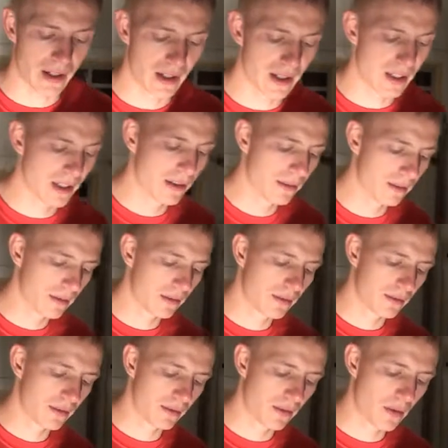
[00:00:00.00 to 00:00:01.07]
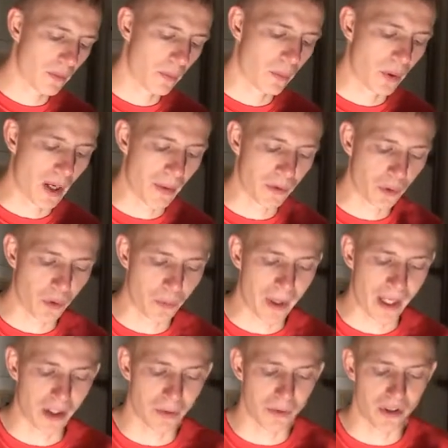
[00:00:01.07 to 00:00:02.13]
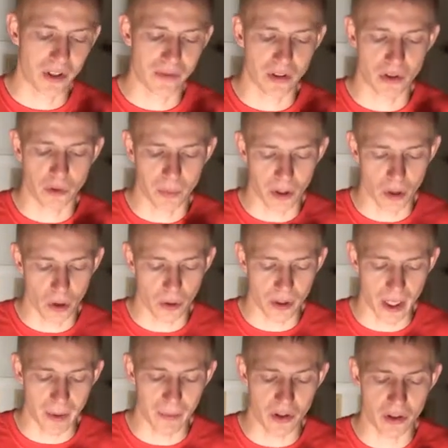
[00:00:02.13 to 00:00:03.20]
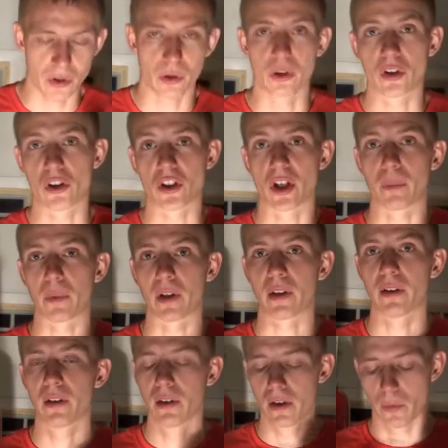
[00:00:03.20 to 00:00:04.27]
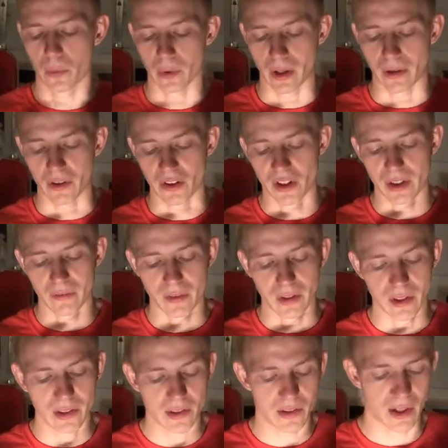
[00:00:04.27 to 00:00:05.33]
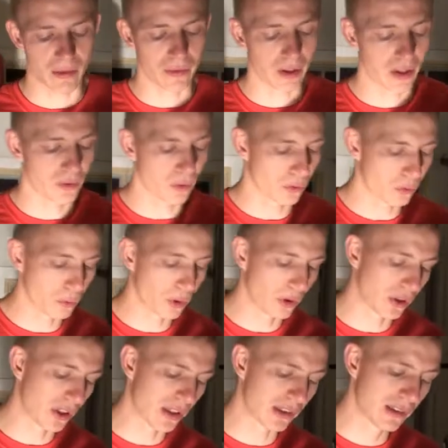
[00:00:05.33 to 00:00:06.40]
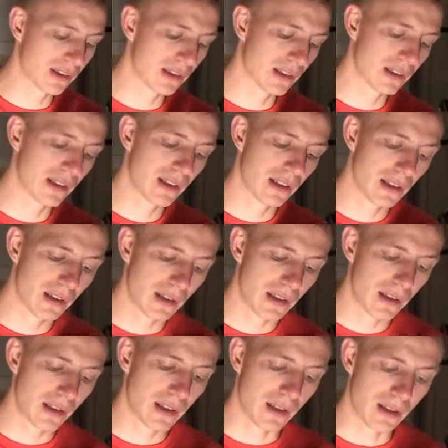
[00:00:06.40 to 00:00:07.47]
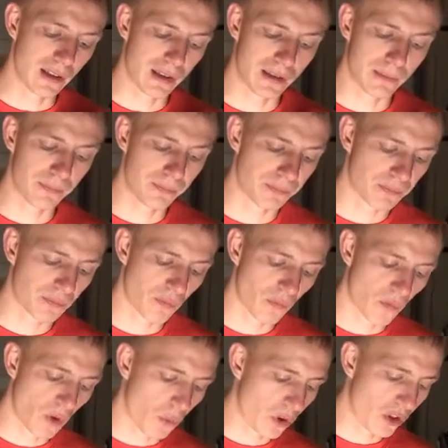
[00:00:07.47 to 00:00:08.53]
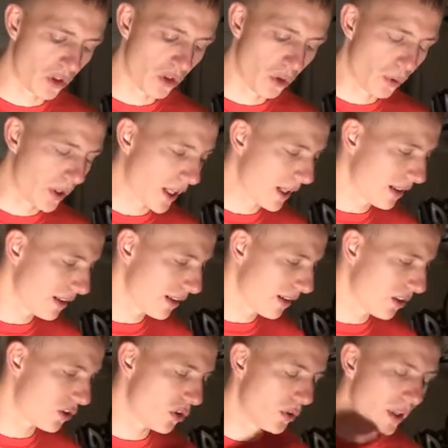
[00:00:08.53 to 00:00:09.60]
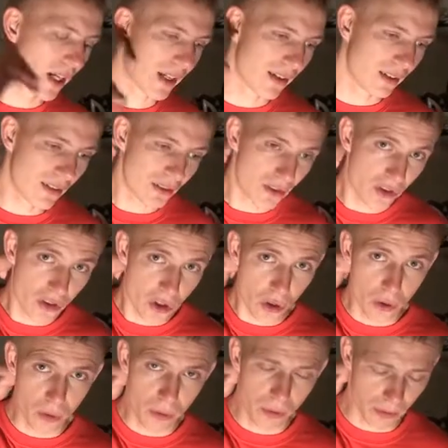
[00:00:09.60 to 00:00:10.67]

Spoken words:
any problems with the package themselves. There's been no damage during shipping. When I received these, everything looked real good. What you do get is you get 2